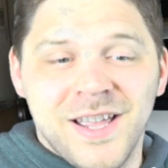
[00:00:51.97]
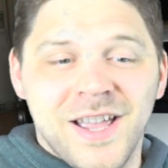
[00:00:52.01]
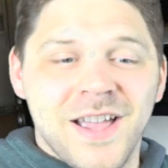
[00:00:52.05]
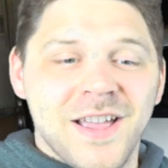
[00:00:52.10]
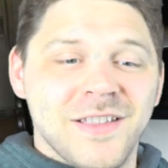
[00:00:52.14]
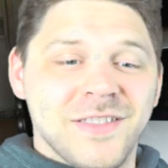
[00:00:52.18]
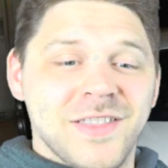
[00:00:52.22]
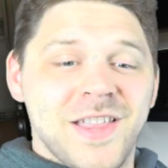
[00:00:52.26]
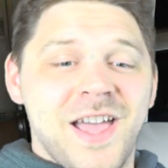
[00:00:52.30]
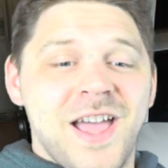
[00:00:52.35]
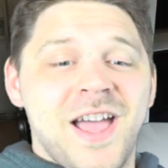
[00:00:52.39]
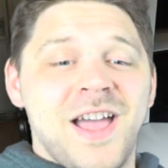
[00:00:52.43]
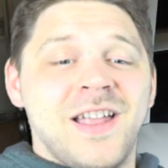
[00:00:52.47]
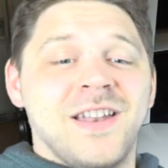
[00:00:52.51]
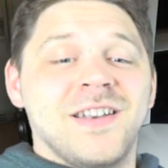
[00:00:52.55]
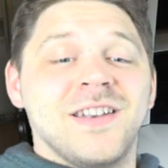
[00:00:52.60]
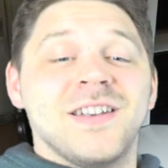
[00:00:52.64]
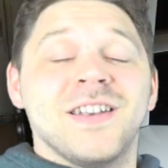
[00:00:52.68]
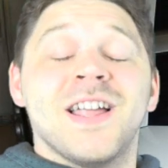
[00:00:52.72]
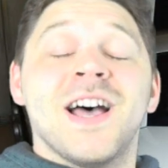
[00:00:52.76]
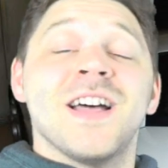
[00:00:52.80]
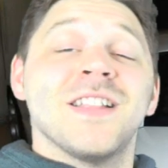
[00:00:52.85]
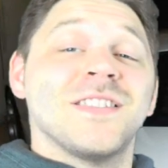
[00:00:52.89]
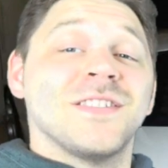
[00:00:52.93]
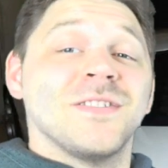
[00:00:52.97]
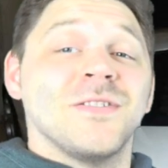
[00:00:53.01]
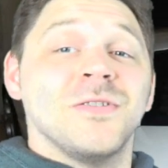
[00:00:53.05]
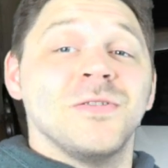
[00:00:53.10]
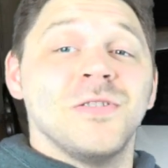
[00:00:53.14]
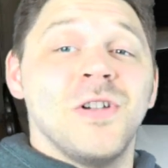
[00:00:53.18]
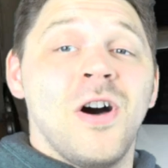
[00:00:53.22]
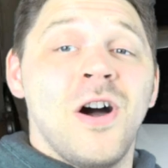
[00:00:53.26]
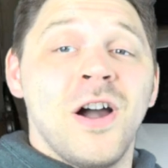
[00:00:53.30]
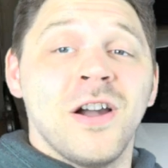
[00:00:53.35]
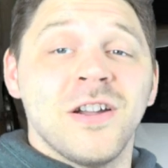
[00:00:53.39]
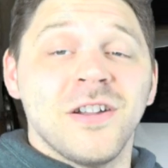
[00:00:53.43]
and that not so
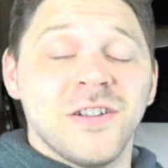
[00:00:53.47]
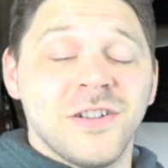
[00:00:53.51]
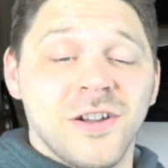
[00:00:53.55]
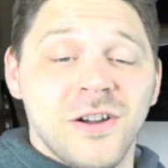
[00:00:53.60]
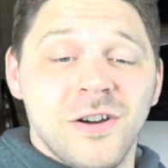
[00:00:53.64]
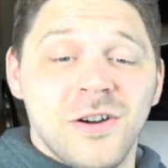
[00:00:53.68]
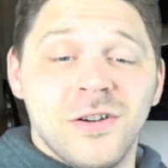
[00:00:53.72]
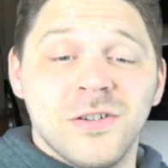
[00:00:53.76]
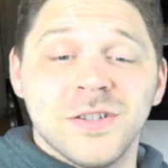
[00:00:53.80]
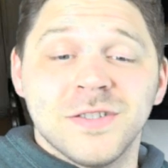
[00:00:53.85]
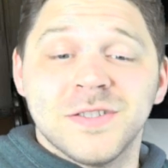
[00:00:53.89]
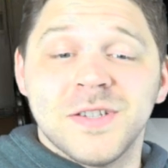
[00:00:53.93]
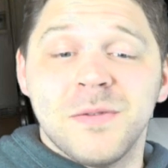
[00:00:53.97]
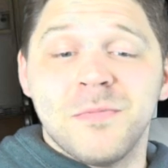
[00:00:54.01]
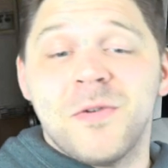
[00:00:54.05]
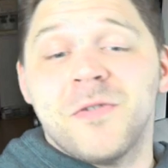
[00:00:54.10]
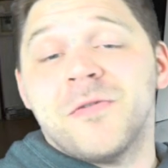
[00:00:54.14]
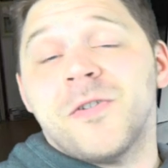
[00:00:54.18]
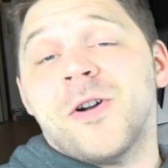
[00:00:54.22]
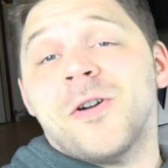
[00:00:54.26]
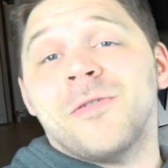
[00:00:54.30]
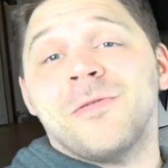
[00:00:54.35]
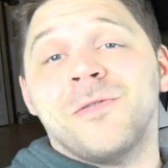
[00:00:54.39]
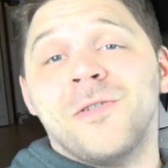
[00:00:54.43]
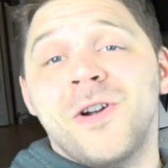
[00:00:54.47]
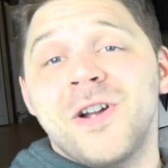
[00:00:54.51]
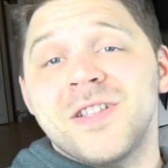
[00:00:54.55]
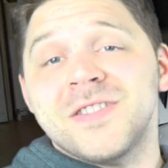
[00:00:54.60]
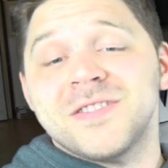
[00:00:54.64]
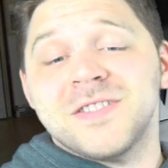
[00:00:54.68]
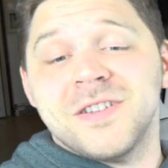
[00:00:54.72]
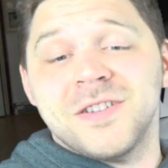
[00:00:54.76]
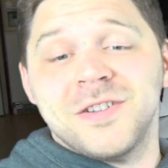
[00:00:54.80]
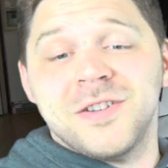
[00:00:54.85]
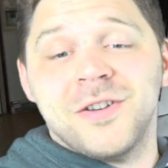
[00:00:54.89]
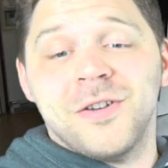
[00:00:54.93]
long ago some of our friends
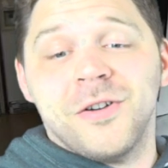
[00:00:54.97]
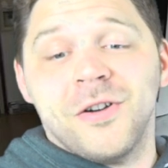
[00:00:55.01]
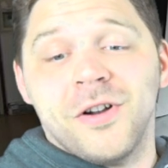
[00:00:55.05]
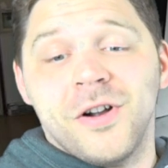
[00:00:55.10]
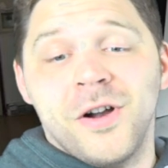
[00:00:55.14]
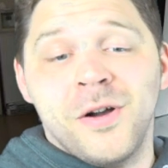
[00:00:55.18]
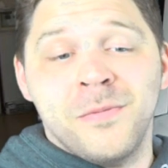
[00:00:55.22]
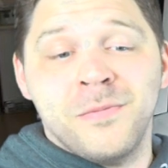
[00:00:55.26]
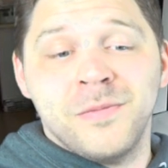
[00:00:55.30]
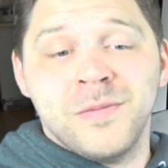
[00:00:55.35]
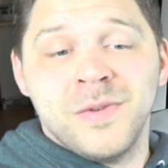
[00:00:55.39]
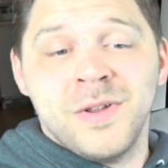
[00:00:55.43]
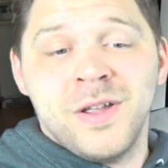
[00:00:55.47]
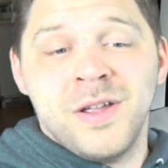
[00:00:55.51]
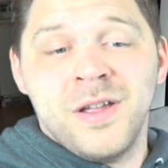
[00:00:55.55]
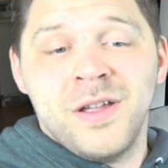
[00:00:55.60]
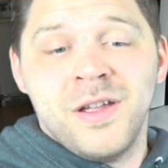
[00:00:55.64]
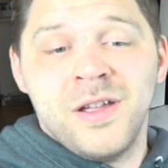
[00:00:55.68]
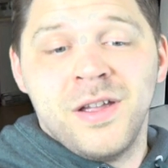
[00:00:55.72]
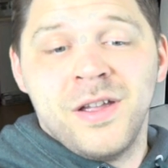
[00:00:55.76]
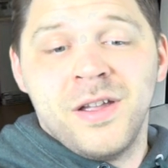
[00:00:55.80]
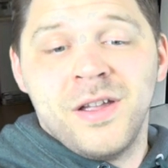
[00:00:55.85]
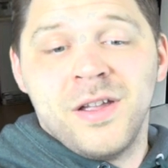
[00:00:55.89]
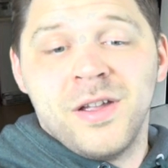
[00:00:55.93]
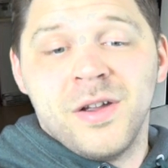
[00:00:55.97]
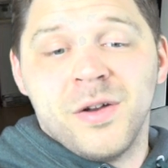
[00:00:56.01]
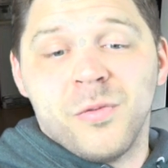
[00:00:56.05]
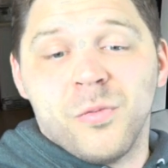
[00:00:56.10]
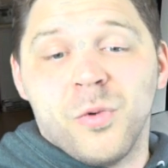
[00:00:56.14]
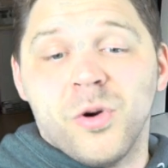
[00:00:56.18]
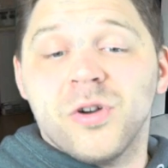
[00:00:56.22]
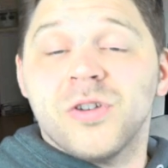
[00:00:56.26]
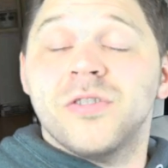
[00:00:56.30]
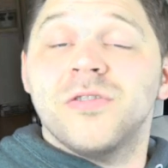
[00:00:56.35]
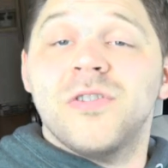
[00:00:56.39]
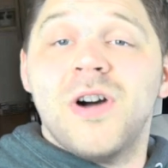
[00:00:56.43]
in Europe
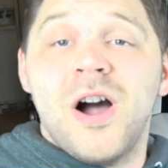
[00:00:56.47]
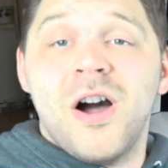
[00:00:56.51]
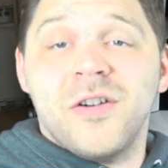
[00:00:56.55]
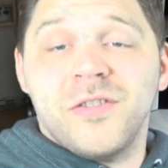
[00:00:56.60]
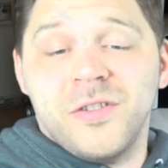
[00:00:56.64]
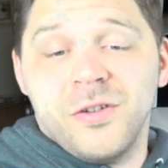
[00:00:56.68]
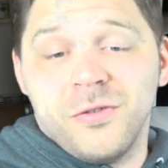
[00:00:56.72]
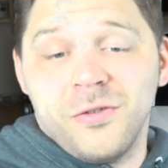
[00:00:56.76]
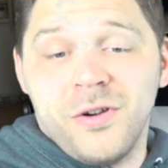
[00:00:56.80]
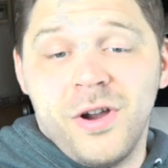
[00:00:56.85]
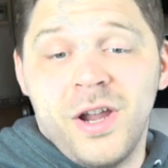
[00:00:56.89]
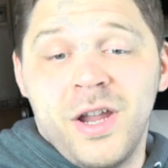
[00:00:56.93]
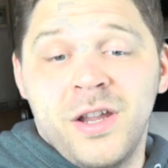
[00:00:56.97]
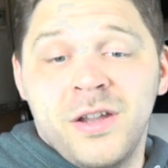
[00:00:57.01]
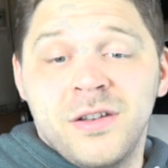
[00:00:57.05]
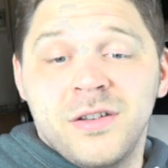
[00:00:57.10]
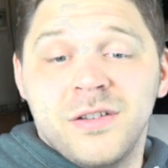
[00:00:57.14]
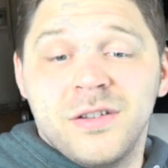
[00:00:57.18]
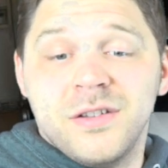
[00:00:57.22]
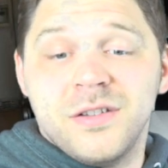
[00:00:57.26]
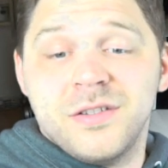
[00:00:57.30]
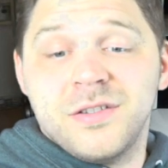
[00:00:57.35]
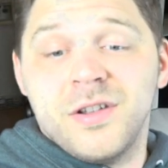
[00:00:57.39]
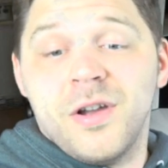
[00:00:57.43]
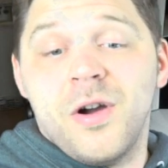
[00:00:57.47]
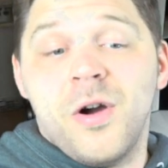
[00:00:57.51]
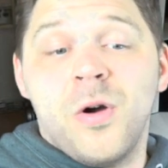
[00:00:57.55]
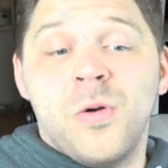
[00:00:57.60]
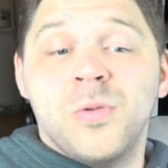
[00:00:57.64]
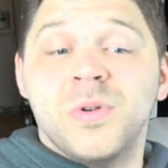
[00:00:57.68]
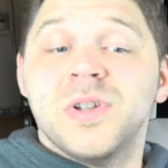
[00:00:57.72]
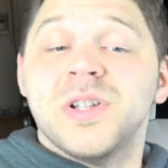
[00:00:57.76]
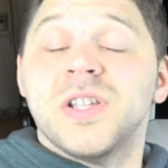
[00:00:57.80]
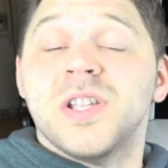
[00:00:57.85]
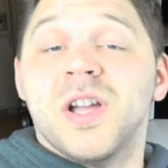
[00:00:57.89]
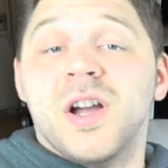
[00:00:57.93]
weren't allowed the right to
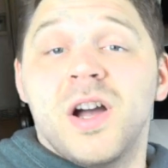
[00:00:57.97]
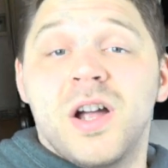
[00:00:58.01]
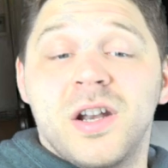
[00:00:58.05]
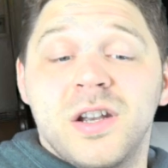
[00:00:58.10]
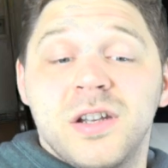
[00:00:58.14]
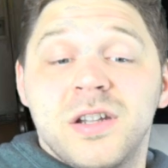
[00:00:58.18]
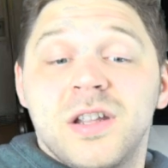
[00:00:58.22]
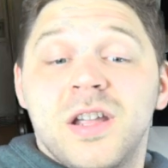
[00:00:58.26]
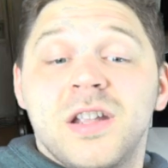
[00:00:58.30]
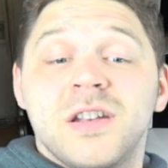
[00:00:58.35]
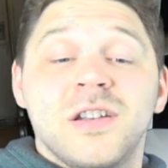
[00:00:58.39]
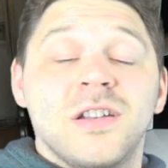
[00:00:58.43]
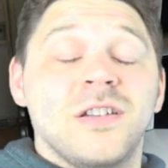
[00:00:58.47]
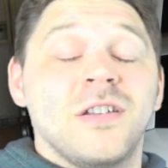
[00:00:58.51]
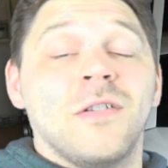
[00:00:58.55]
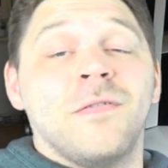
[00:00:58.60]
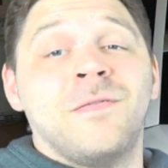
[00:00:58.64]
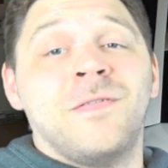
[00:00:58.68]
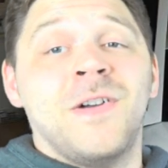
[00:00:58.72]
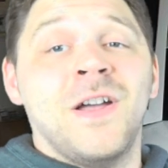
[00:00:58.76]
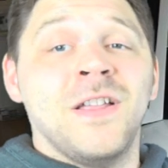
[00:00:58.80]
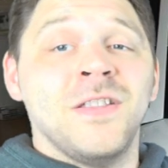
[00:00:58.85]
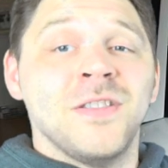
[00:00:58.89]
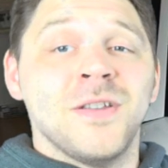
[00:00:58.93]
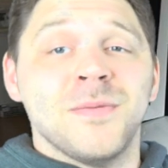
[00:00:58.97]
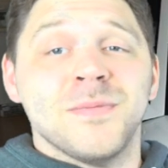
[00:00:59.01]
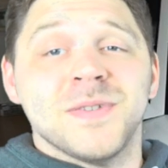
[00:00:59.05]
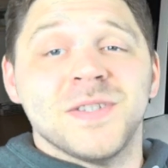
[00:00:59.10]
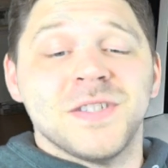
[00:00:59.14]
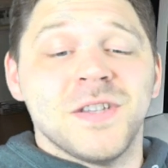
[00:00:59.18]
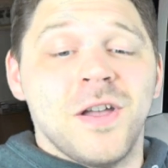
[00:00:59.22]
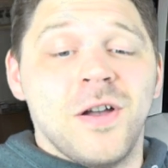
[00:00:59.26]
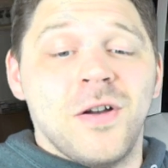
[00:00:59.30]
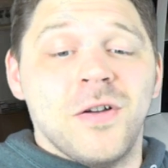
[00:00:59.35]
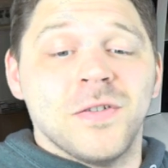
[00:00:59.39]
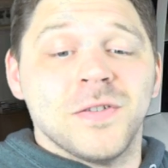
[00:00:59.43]
own a gun and to defend
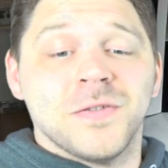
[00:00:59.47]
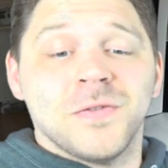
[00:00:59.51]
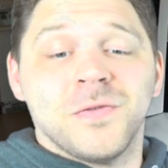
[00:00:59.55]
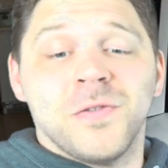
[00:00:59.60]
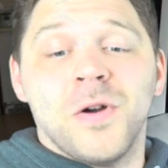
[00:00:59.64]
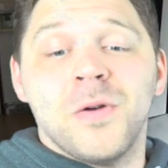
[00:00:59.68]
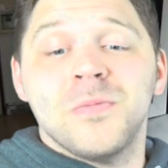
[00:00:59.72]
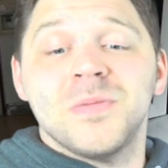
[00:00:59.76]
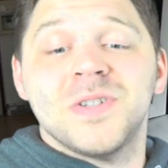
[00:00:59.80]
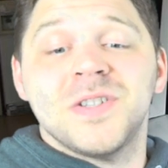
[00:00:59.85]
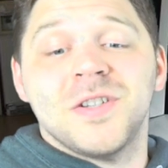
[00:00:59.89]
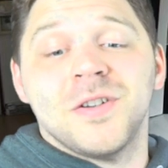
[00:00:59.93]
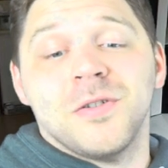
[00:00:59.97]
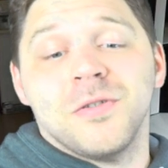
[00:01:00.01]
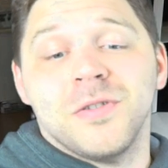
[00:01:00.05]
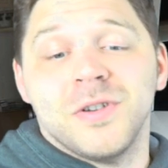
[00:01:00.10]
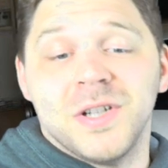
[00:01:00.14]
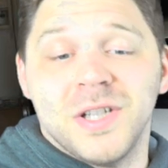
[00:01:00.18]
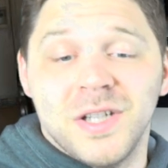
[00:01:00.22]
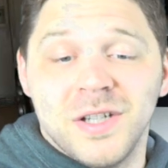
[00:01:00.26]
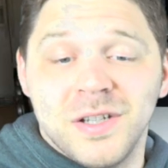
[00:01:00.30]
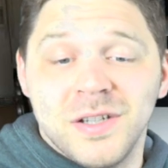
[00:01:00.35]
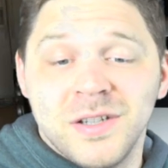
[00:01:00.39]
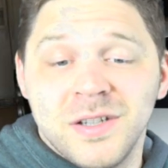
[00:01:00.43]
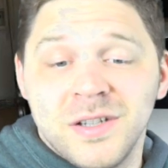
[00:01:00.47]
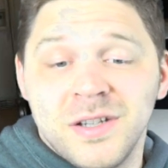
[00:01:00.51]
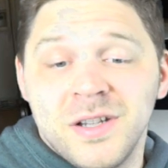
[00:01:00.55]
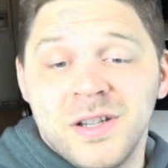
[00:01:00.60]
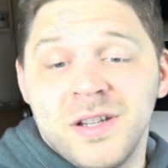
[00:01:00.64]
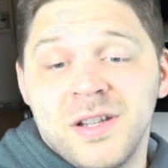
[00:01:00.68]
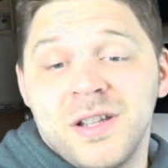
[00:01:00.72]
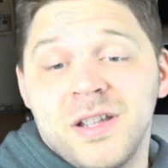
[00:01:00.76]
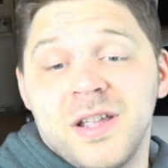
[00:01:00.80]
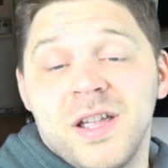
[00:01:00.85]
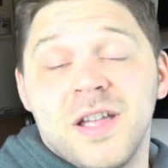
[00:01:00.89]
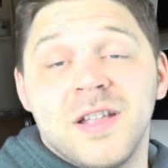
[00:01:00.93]
themselves from tyranny,
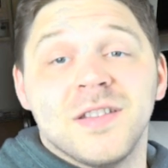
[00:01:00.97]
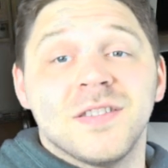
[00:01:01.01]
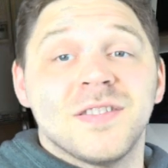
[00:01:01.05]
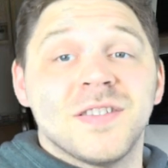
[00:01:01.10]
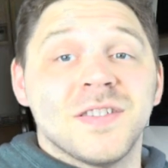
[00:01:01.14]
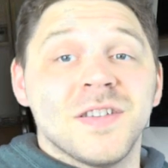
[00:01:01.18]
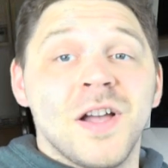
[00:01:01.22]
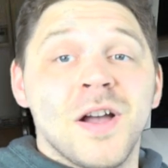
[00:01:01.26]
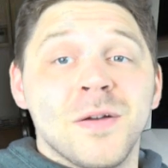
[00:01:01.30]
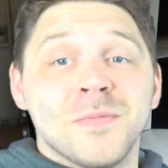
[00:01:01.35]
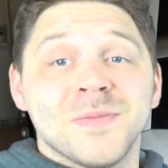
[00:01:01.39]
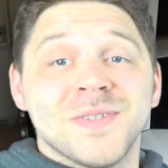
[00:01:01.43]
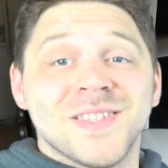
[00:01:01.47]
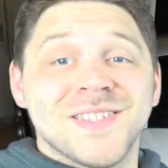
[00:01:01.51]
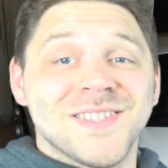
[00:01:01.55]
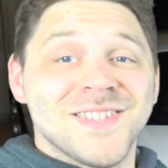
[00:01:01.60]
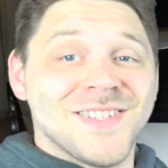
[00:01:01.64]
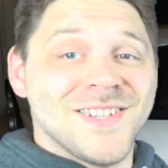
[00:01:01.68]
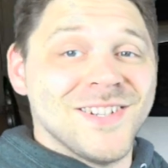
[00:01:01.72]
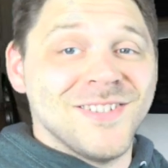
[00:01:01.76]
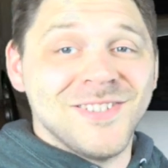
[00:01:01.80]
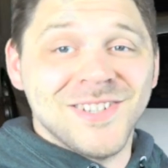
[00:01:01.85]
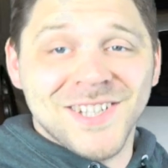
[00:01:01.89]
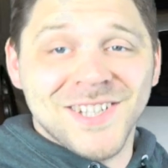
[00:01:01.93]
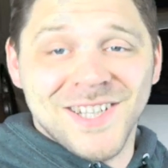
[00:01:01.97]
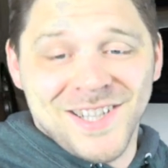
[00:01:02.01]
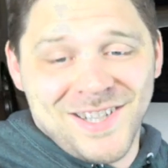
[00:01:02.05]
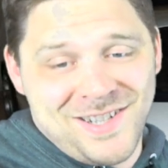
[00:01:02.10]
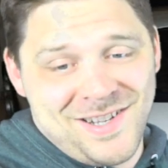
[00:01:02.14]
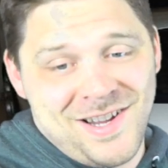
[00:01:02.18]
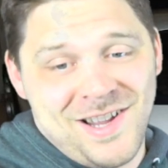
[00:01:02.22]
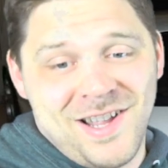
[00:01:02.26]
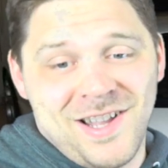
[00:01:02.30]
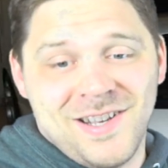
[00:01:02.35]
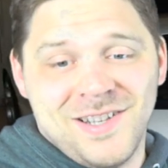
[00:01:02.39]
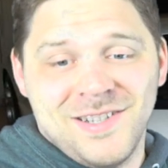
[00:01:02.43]
and some still
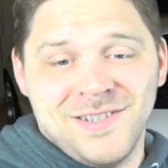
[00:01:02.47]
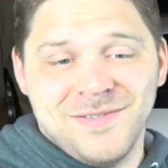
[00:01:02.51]
cannot.